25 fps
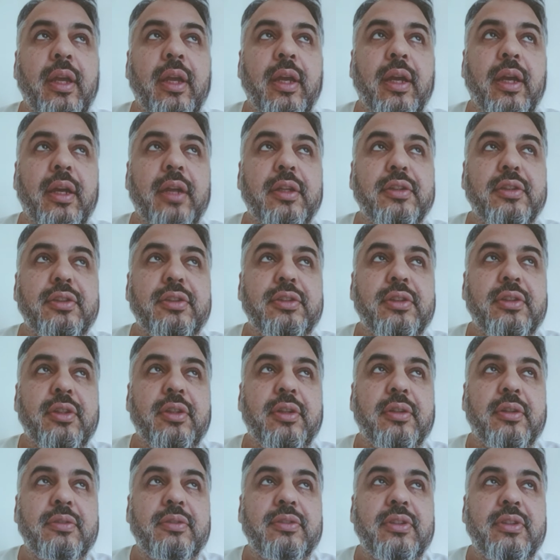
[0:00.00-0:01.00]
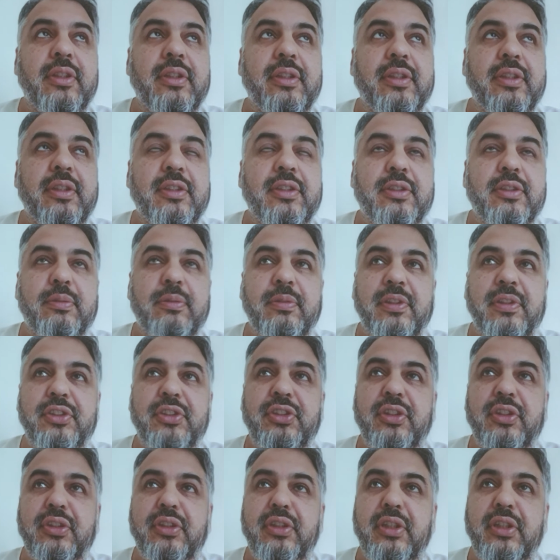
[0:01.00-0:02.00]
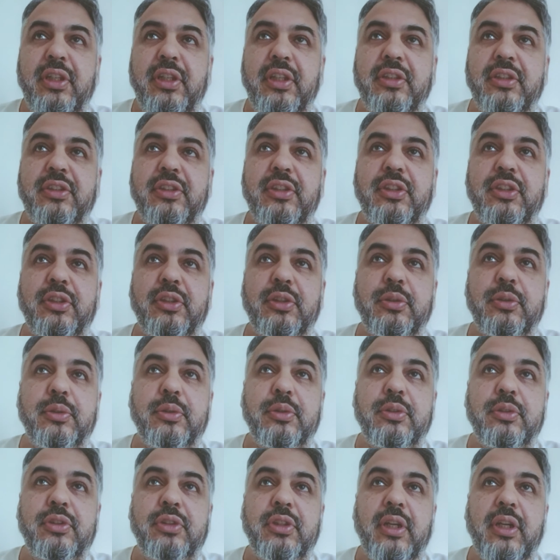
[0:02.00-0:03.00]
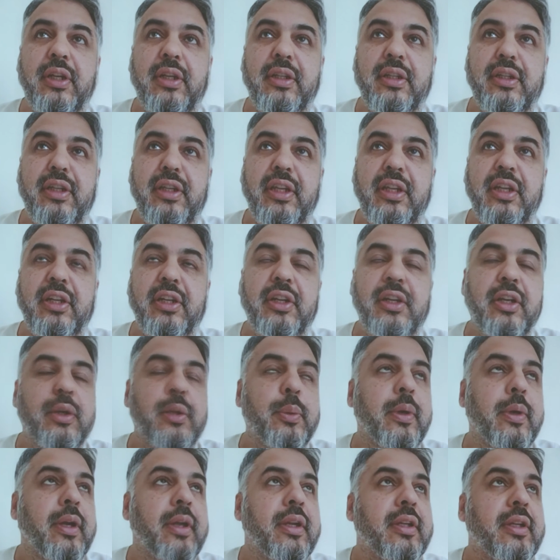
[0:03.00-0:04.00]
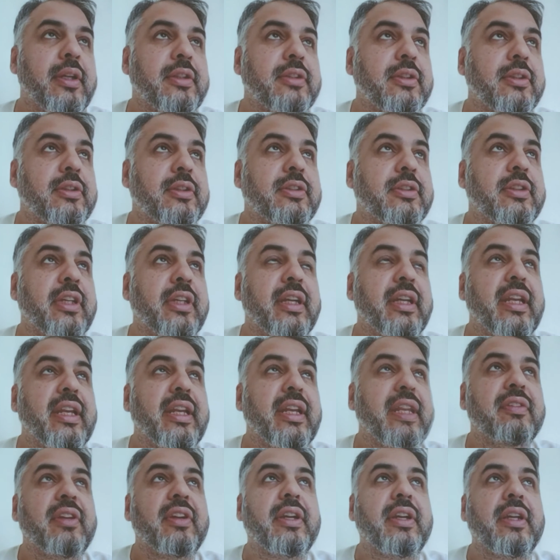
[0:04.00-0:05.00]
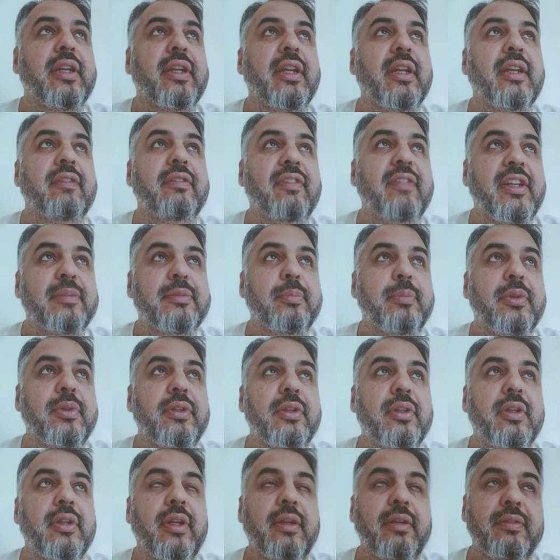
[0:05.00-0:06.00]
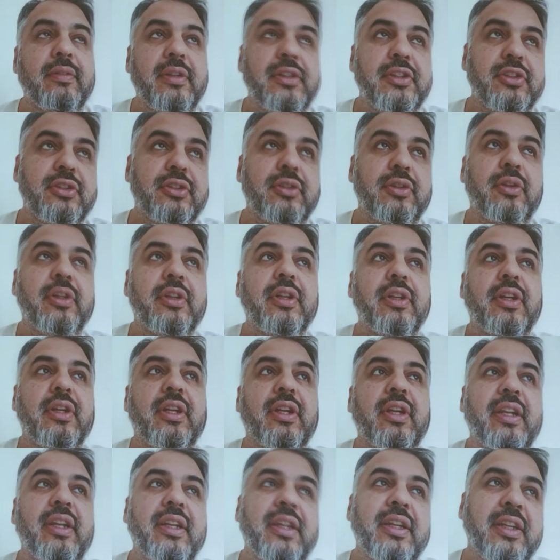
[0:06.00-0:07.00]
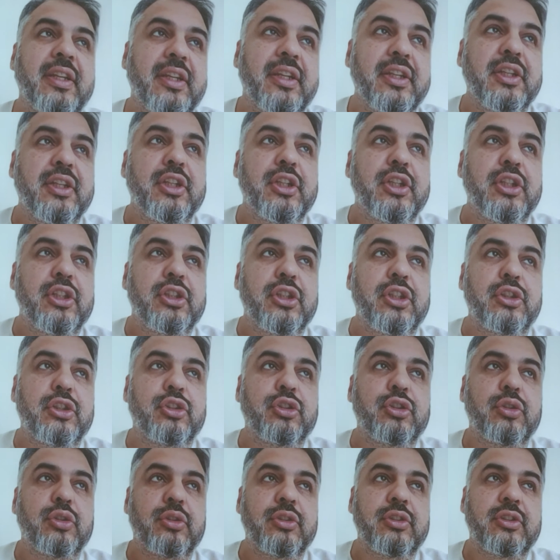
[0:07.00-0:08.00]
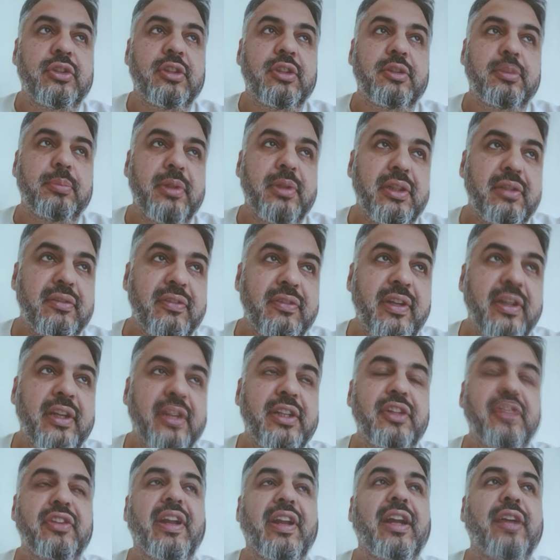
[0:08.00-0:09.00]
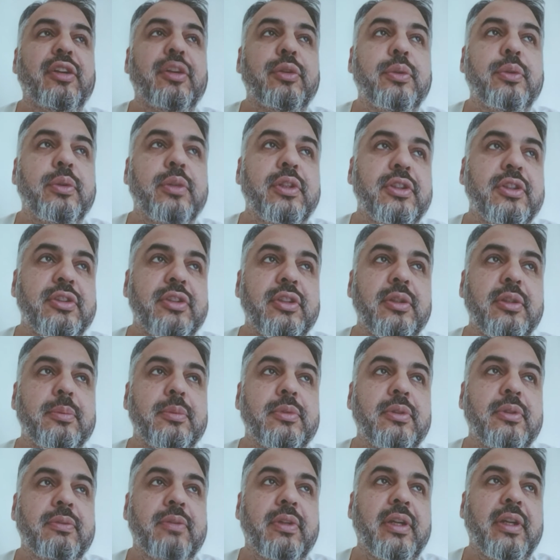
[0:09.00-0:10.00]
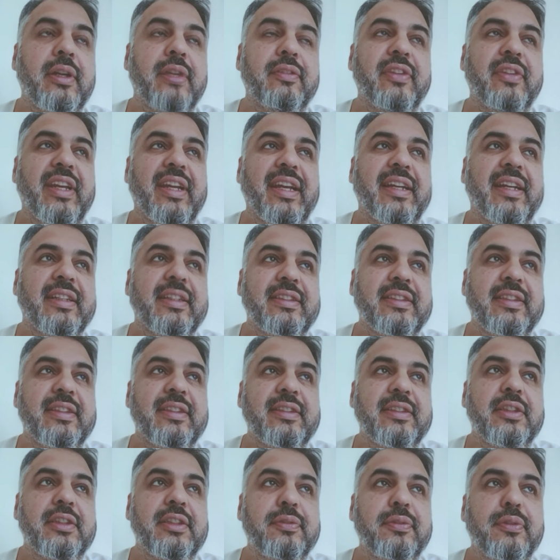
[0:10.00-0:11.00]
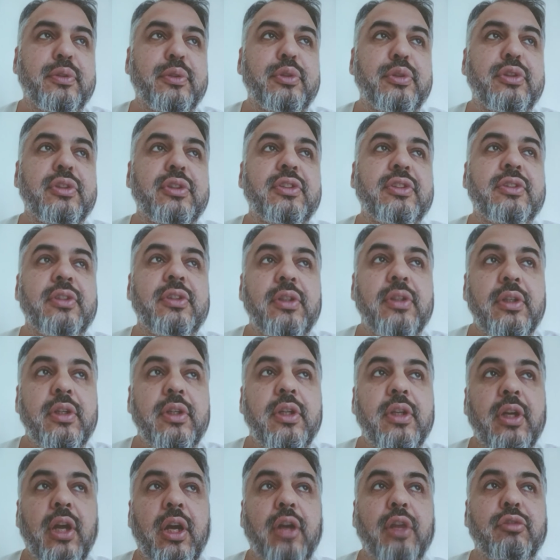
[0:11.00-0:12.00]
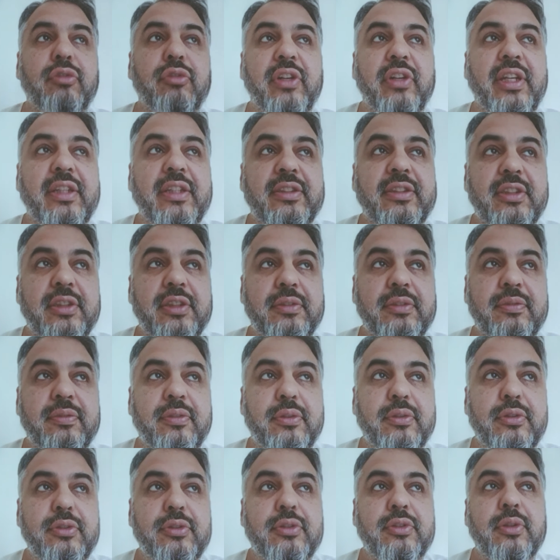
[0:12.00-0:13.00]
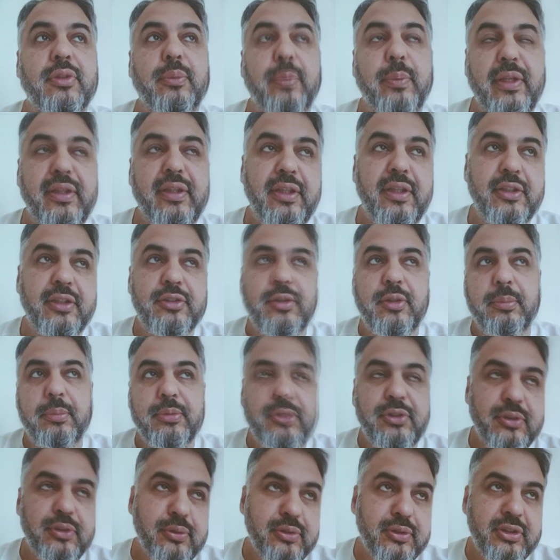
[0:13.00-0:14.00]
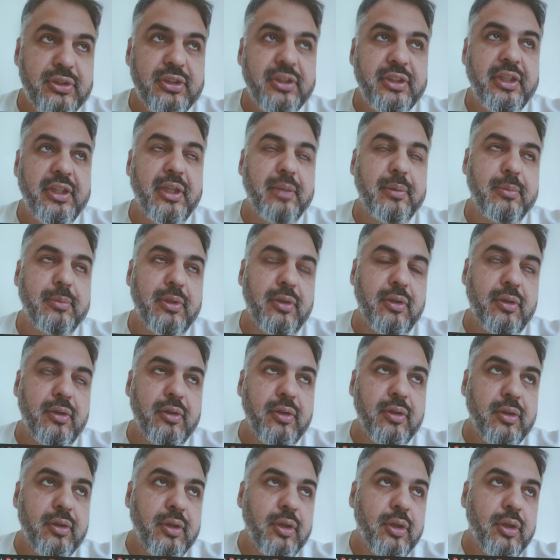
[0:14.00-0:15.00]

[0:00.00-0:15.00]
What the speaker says: And obviously this vision is huge and it requires significant investment. Now, historically, the trust has been very narrow in terms of how it accesses funds and raises funds. So when this opportunity came along